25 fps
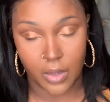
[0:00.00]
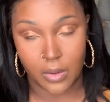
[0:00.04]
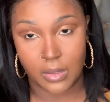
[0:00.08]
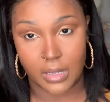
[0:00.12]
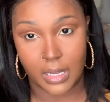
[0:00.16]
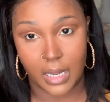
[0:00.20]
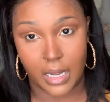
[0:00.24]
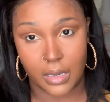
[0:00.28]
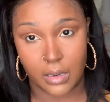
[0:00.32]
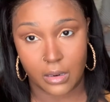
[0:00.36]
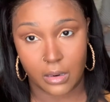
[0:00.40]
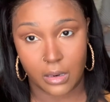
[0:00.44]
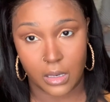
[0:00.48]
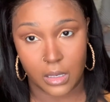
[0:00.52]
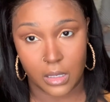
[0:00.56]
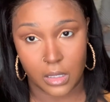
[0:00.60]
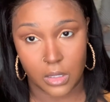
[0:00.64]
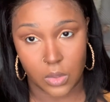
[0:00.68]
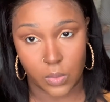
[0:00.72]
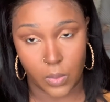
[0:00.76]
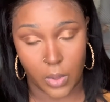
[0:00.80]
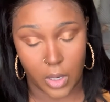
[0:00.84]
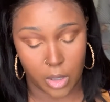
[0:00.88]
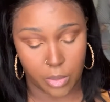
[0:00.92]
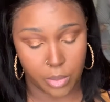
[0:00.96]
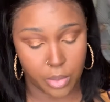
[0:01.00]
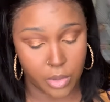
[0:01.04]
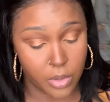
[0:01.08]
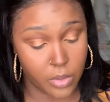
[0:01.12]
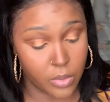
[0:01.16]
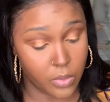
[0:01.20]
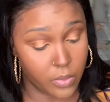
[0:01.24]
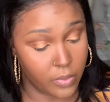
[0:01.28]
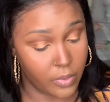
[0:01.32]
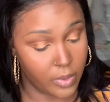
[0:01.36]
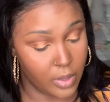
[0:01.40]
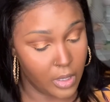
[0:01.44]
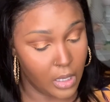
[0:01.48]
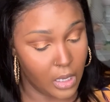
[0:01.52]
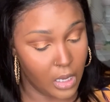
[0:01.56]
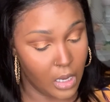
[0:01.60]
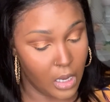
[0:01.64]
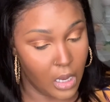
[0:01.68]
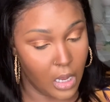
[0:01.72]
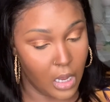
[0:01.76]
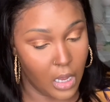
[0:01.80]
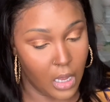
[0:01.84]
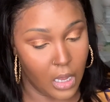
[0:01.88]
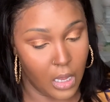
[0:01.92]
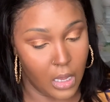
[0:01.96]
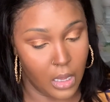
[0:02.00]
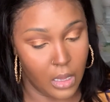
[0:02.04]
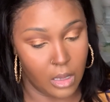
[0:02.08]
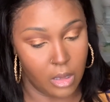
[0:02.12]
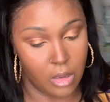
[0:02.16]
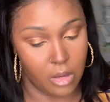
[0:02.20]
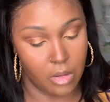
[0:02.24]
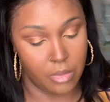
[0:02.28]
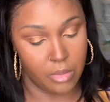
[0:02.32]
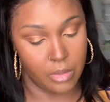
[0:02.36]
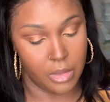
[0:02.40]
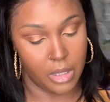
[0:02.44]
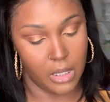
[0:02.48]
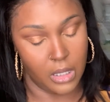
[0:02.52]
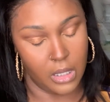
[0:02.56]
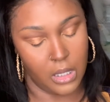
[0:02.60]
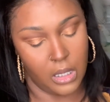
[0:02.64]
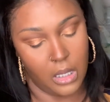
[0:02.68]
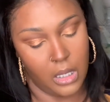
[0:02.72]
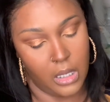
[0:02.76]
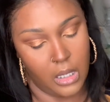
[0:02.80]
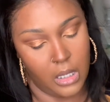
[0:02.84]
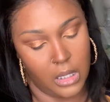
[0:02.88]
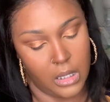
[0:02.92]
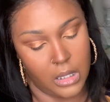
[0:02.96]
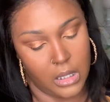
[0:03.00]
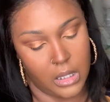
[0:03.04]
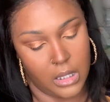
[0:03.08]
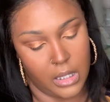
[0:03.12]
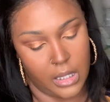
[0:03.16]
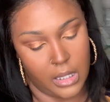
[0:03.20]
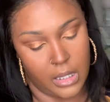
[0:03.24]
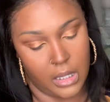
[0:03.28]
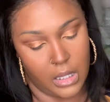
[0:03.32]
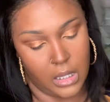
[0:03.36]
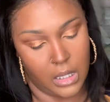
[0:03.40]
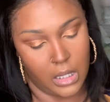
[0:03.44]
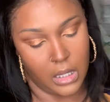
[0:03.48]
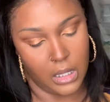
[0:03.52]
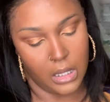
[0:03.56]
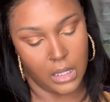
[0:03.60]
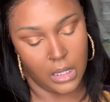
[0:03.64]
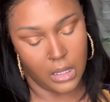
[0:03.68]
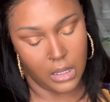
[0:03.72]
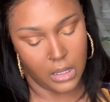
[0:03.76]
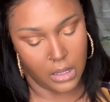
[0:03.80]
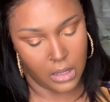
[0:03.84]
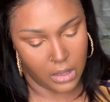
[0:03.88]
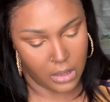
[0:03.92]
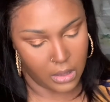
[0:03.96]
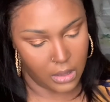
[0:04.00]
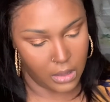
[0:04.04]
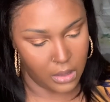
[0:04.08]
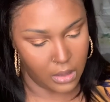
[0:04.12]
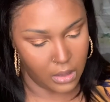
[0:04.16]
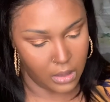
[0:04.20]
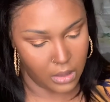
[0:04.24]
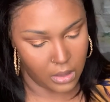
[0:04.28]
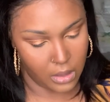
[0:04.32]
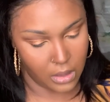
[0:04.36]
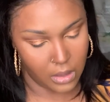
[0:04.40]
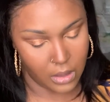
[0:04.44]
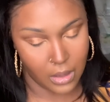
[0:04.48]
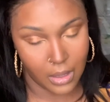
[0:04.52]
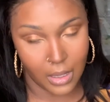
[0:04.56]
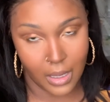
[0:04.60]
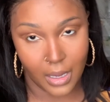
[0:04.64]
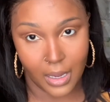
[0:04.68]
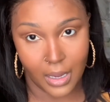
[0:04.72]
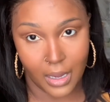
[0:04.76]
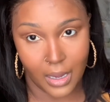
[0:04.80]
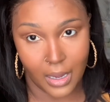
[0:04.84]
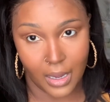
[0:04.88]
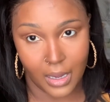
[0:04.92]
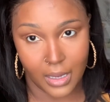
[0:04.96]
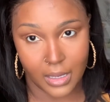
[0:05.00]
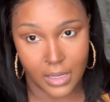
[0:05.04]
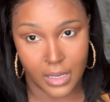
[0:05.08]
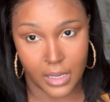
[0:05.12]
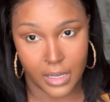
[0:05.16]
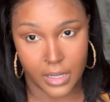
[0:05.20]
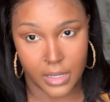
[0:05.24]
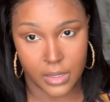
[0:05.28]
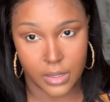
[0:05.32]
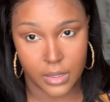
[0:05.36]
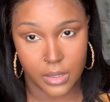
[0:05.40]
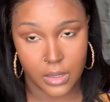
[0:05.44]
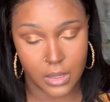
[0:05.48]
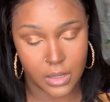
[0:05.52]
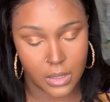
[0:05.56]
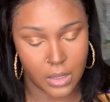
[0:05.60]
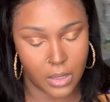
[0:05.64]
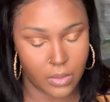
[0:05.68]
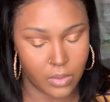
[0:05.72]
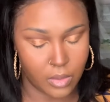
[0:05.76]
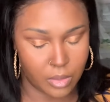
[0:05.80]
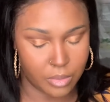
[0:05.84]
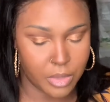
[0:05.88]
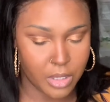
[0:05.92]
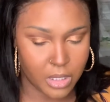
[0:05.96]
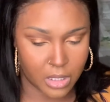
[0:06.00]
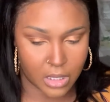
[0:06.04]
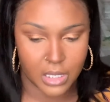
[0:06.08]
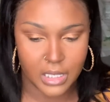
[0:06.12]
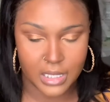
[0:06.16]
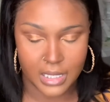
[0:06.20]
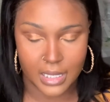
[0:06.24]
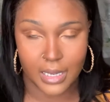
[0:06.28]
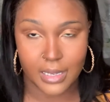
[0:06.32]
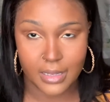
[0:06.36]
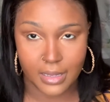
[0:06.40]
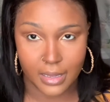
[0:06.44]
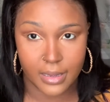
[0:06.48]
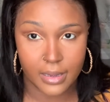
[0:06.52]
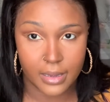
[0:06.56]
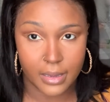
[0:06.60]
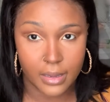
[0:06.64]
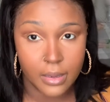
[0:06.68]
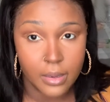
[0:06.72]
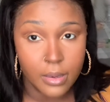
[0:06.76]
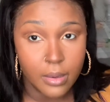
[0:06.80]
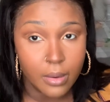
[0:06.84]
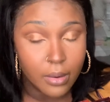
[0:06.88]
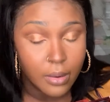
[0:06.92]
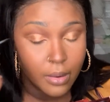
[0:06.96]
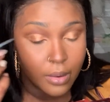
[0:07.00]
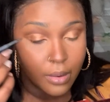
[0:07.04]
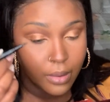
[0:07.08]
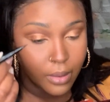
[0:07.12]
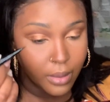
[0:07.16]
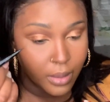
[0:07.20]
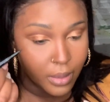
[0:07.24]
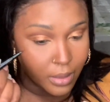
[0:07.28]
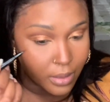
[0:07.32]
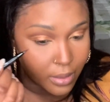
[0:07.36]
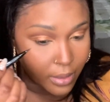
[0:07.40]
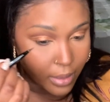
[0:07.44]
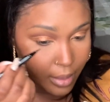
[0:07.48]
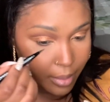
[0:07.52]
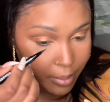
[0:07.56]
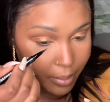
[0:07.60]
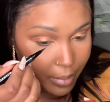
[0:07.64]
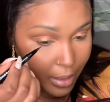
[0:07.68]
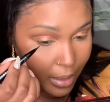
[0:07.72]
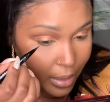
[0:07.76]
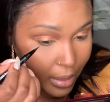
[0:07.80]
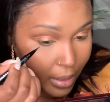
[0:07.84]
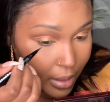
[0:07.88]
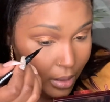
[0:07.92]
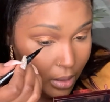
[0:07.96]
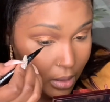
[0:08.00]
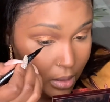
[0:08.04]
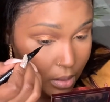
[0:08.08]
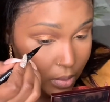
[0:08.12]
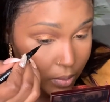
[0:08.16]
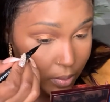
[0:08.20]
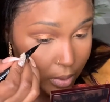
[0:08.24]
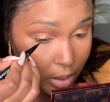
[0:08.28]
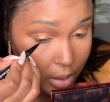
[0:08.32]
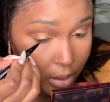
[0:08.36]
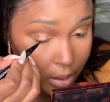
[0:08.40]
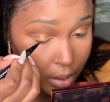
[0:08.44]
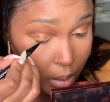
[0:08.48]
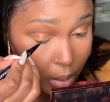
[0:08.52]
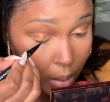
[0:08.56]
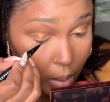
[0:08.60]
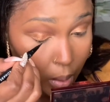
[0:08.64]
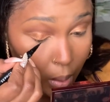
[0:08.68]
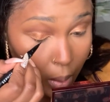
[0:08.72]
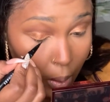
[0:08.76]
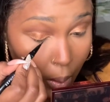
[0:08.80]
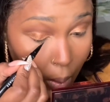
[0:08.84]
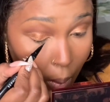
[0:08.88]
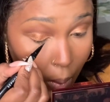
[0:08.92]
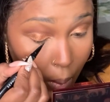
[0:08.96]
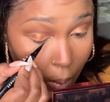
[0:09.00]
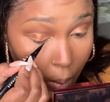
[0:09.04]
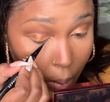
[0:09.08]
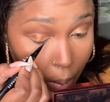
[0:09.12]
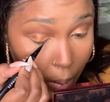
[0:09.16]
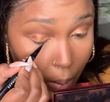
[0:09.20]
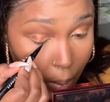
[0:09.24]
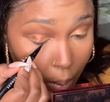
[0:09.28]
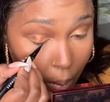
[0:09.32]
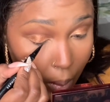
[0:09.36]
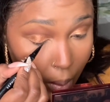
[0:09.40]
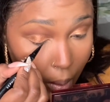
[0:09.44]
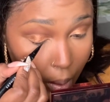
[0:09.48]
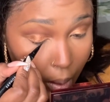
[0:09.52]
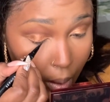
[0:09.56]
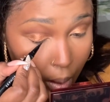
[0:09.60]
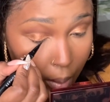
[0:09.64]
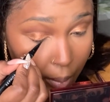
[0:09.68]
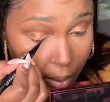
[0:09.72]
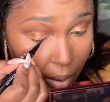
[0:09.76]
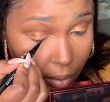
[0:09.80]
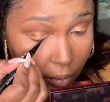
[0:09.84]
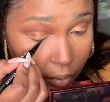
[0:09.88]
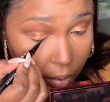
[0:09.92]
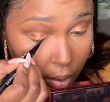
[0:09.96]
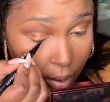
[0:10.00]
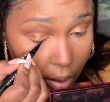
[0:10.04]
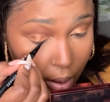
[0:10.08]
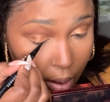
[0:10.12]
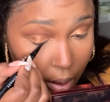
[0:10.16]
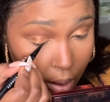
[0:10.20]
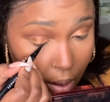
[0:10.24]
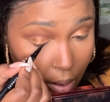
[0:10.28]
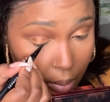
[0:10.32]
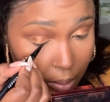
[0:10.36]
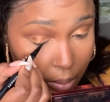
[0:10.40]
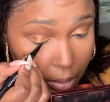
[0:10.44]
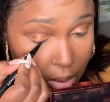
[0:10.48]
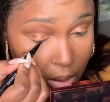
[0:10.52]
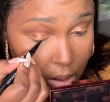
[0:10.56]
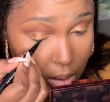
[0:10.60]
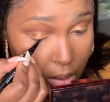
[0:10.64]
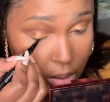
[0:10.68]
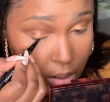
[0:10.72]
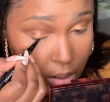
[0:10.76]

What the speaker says: liner, and it's waterproof. It is in the ink eyeliner, so I'm just going to take that and line my eyes with it. I forgot how much.